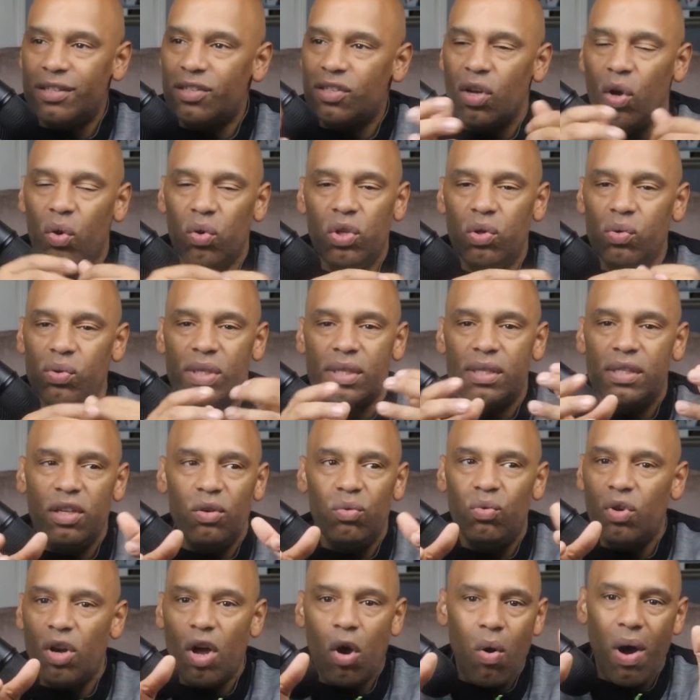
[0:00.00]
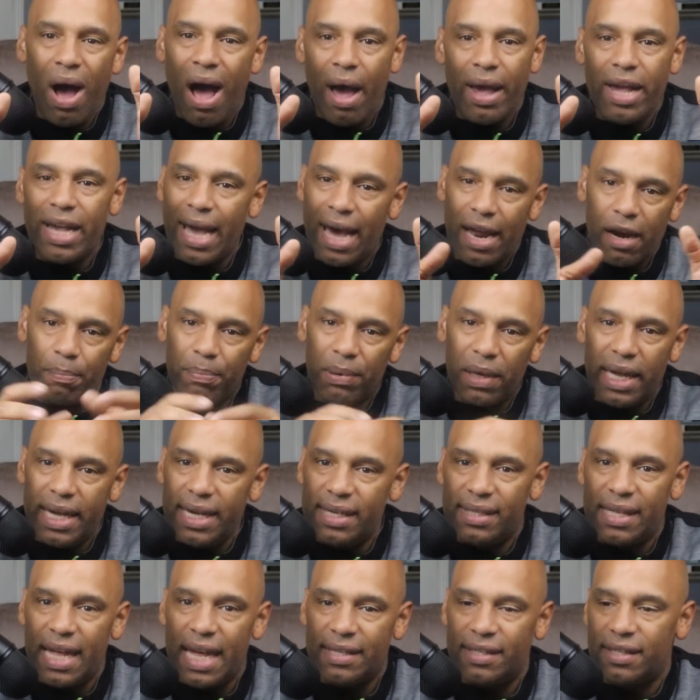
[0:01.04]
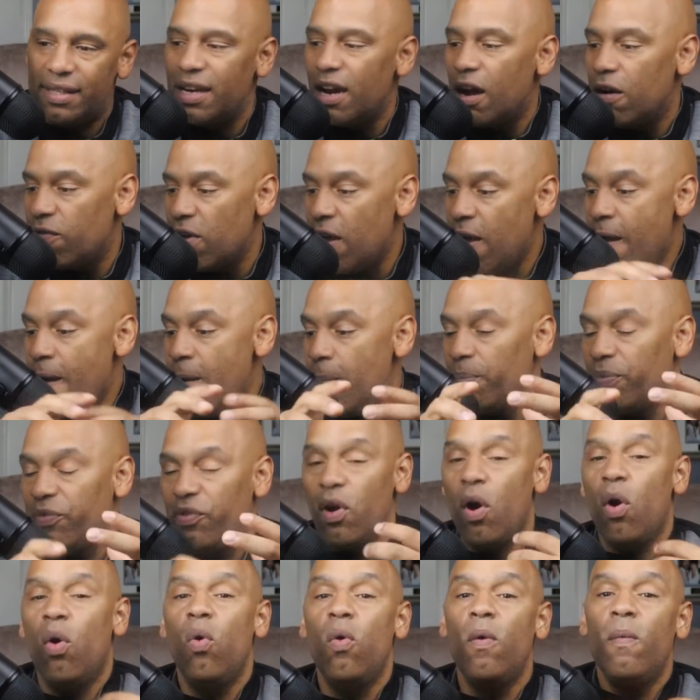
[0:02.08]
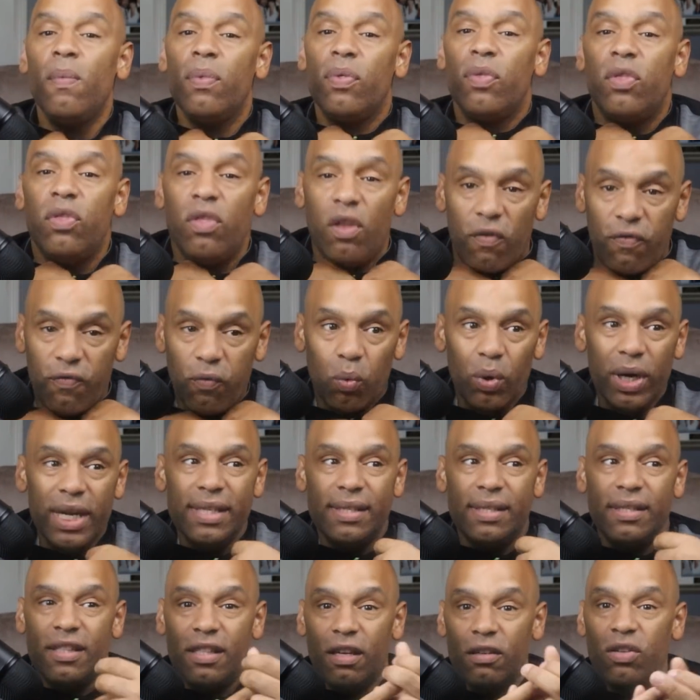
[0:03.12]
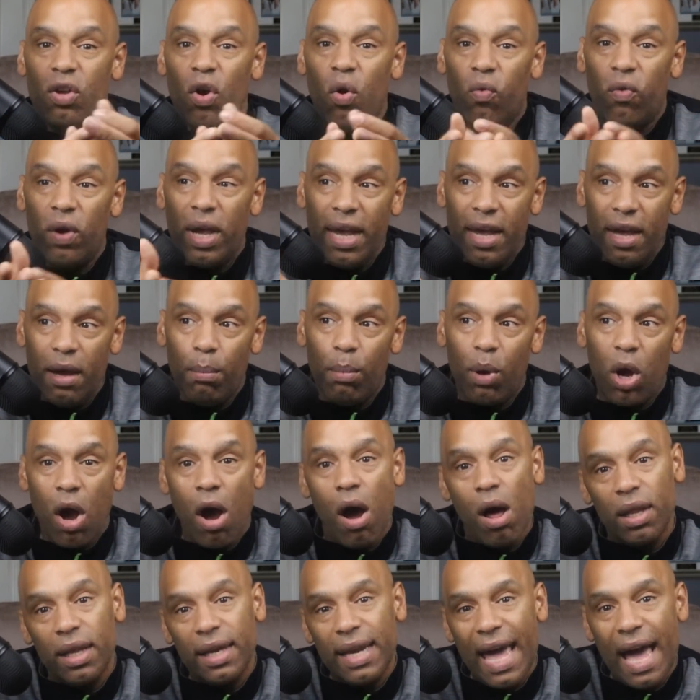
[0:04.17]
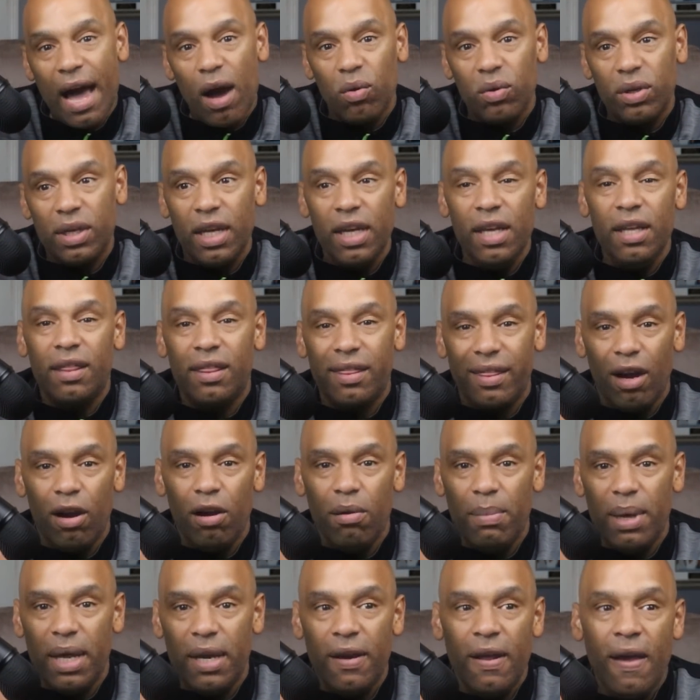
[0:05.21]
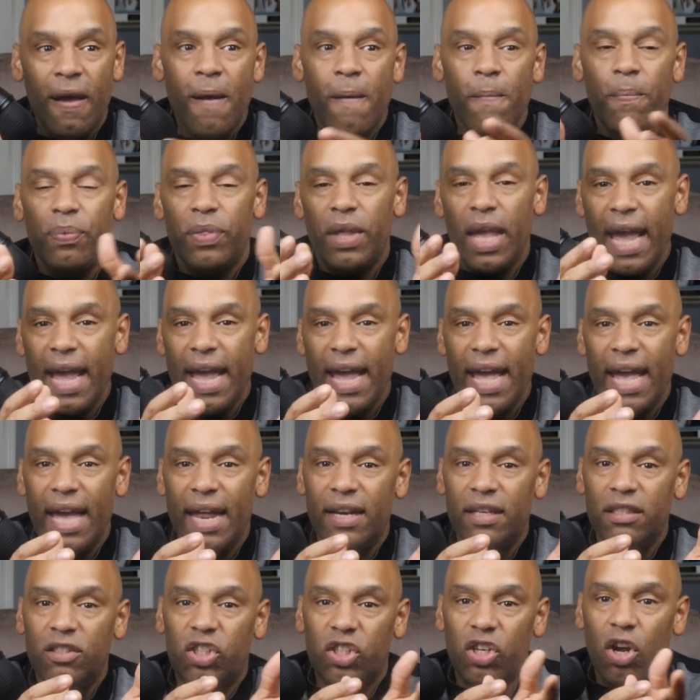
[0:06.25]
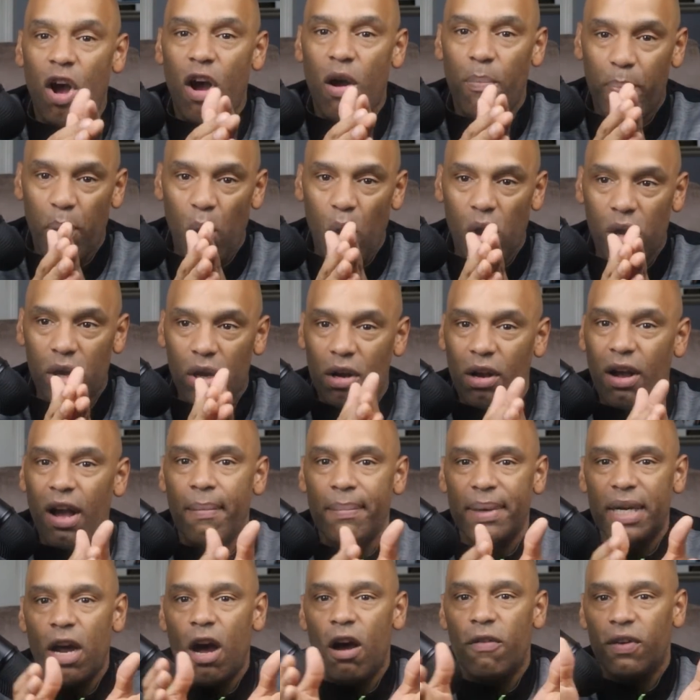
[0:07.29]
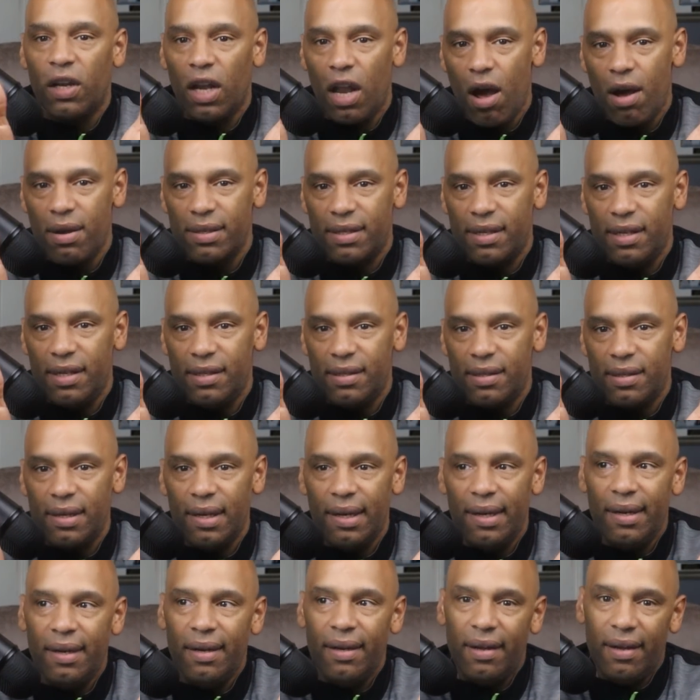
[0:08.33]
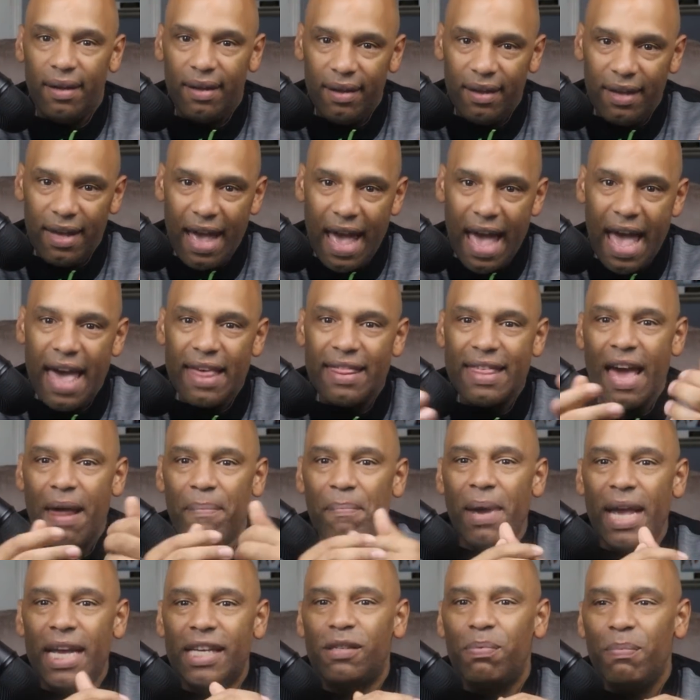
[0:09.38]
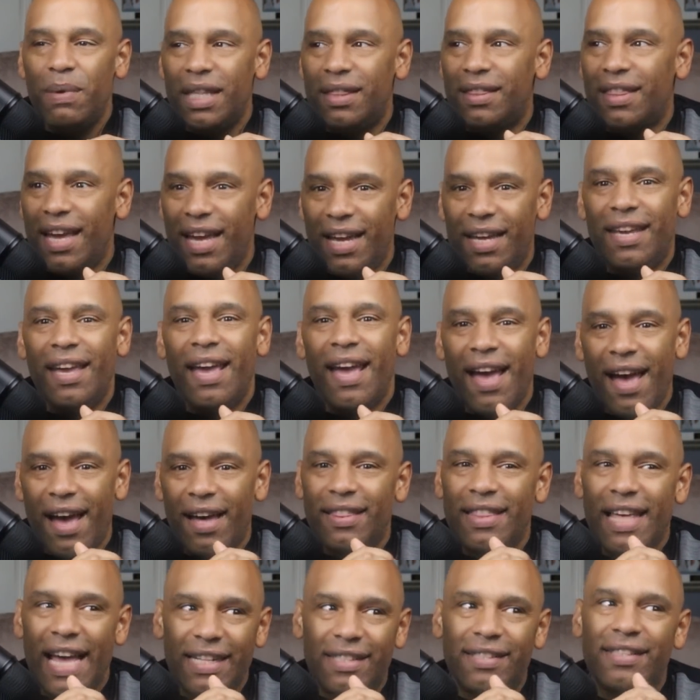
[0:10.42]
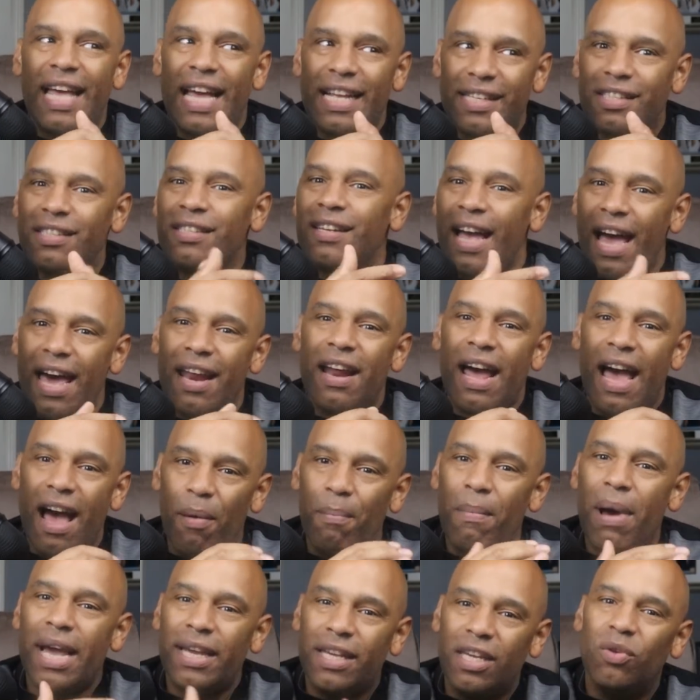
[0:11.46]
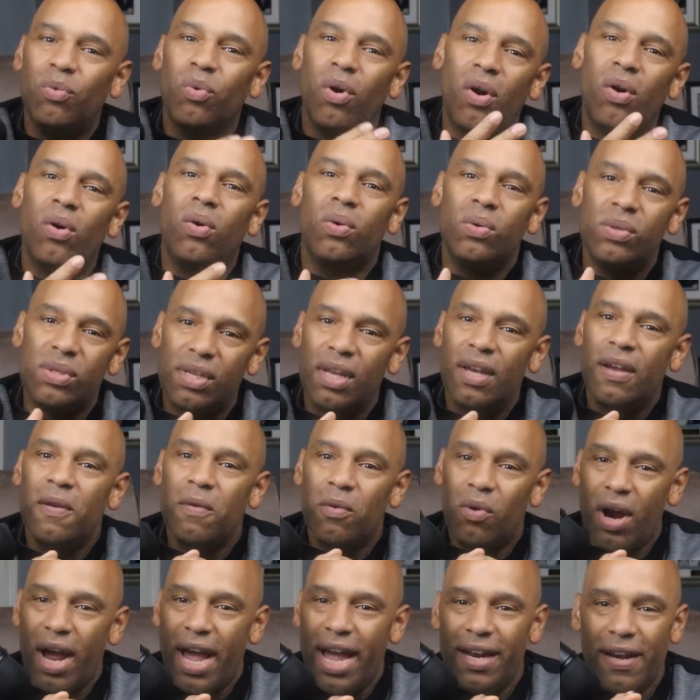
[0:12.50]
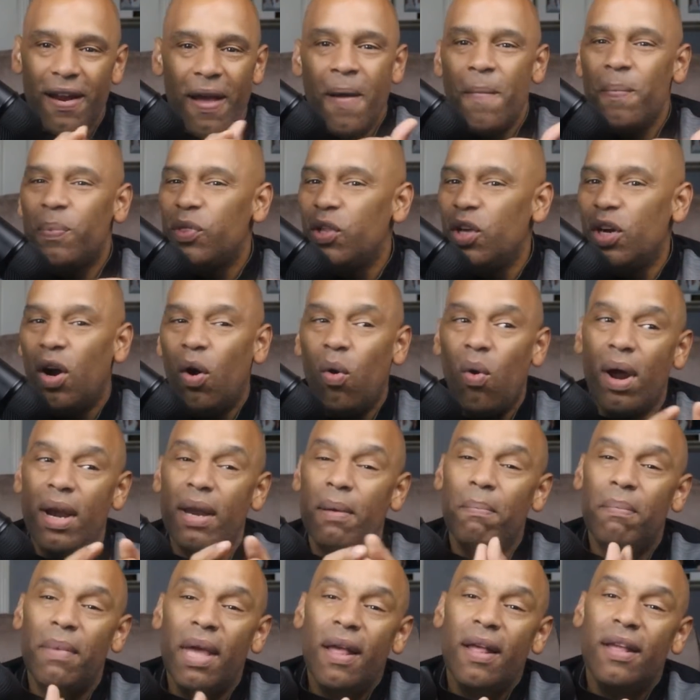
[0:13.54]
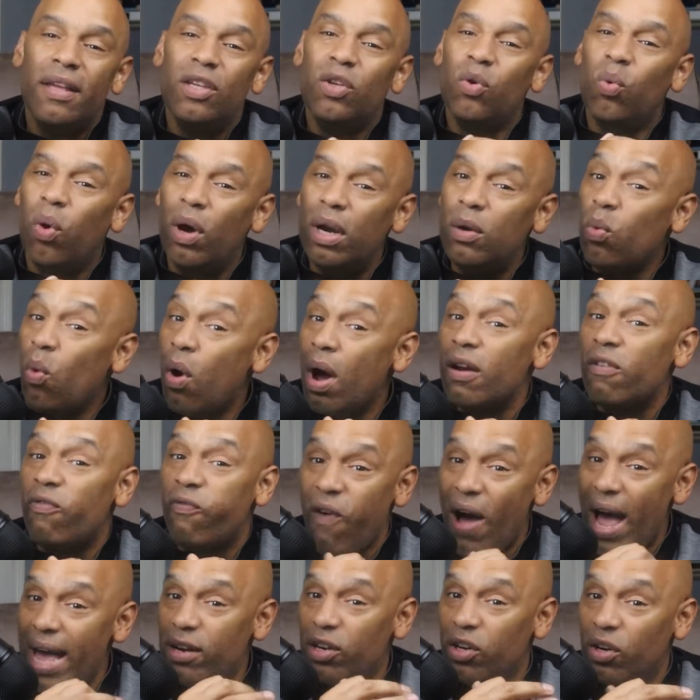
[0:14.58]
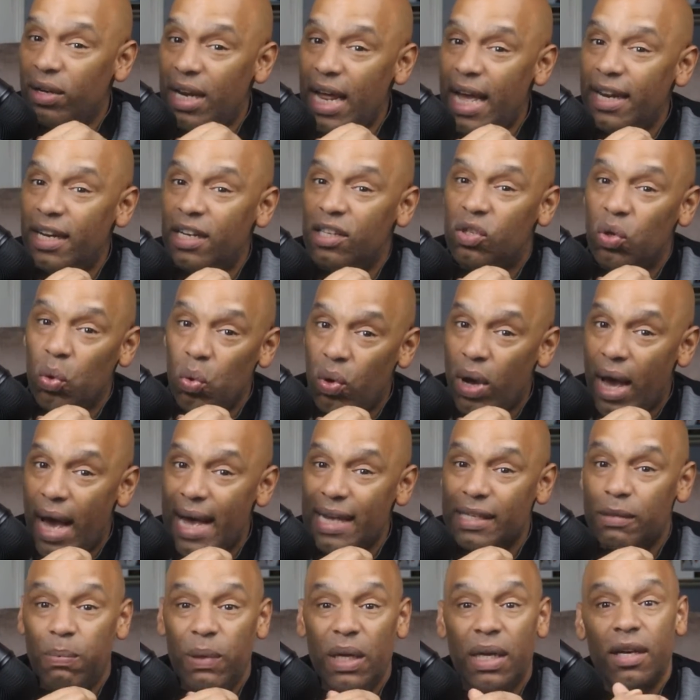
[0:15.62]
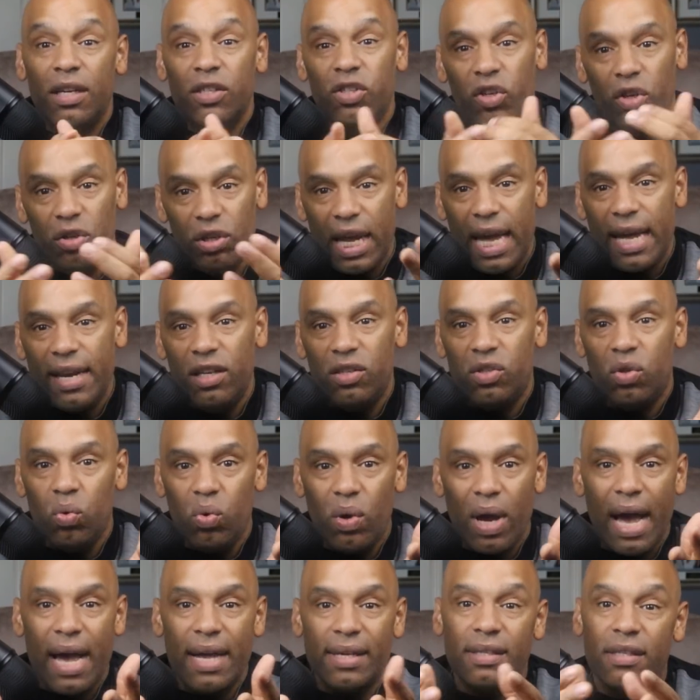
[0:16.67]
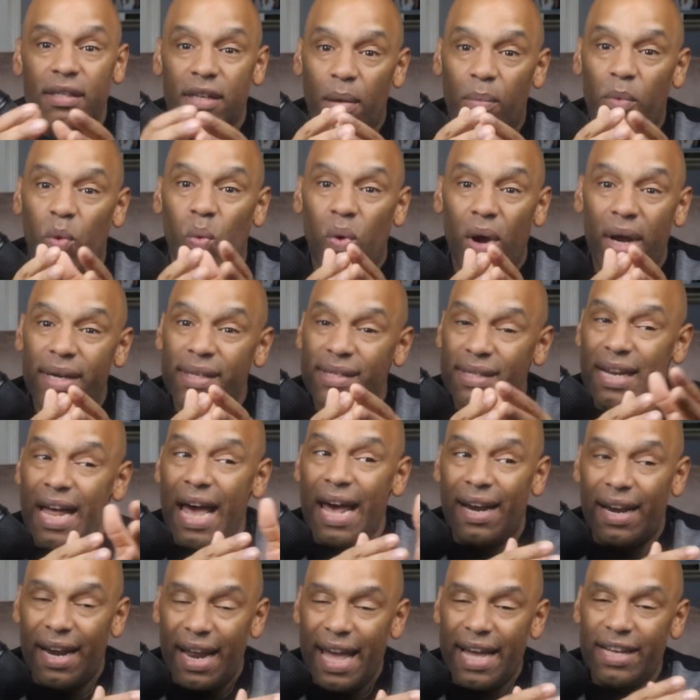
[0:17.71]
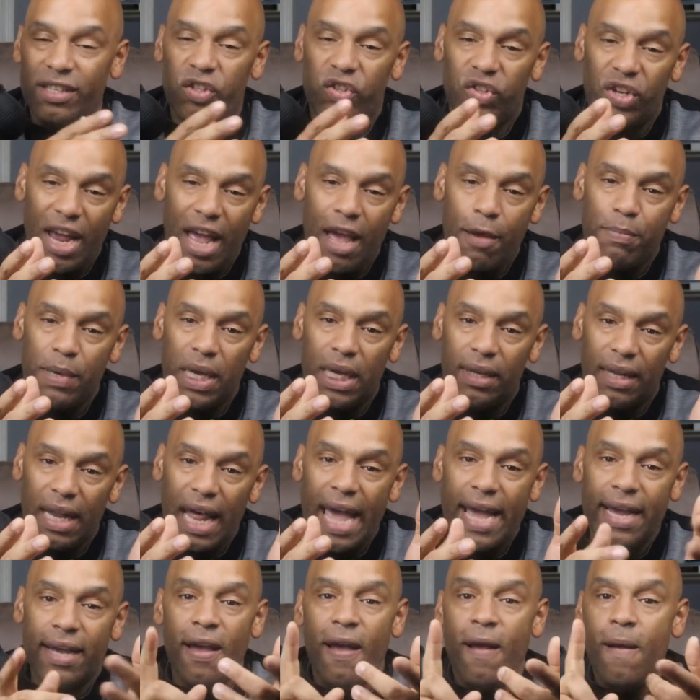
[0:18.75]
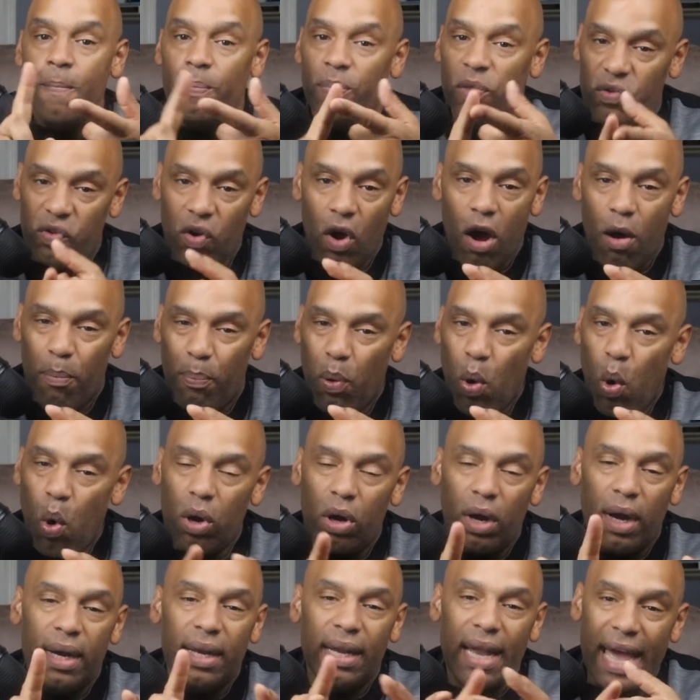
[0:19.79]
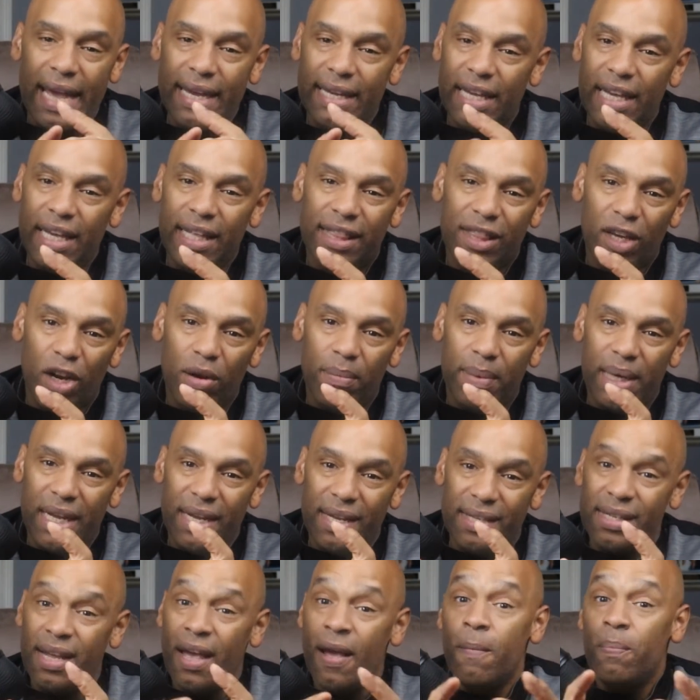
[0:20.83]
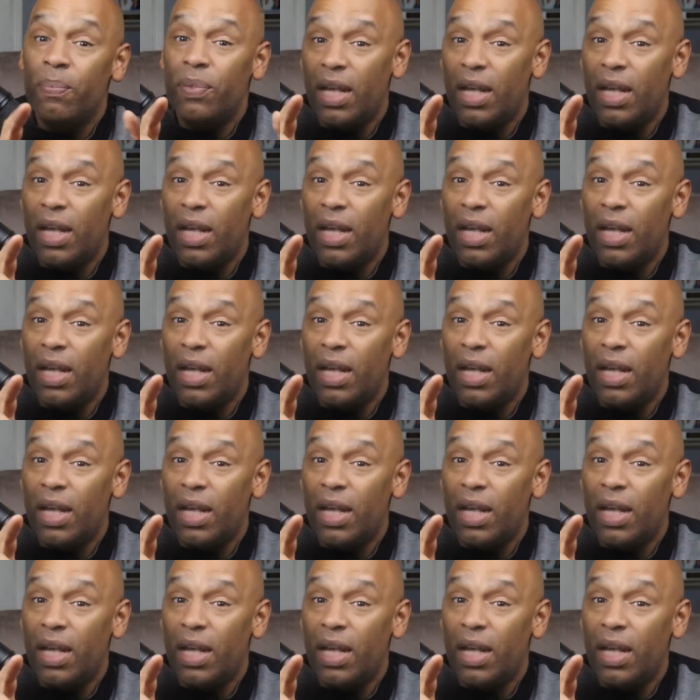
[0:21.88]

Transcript: So you you know how he kind of plays that stuff. So the reason, so him calling out Keith Thurman and Shawn Porter coming off losses yeah, that makes me think, yeah, that that's kind of how Mikey rolls, right? You don't want to you wouldn't want to fight Yordanis Ugas because Yordanis Ugas, number one, is not an ex-champion like Shawn Porter and like Keith Thurman is.